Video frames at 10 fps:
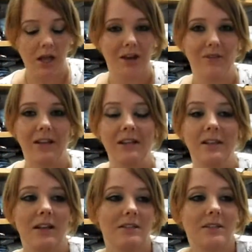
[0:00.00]
kind of en
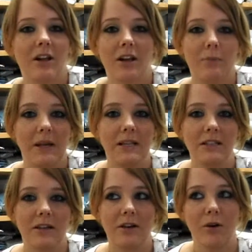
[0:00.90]

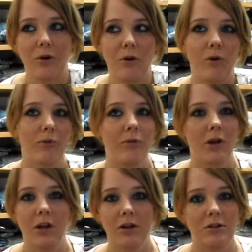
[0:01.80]
encyclopedia of
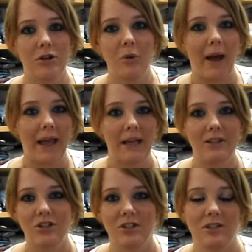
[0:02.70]
new
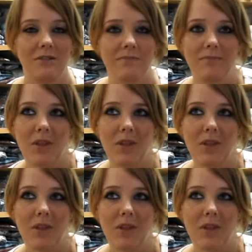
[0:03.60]
age and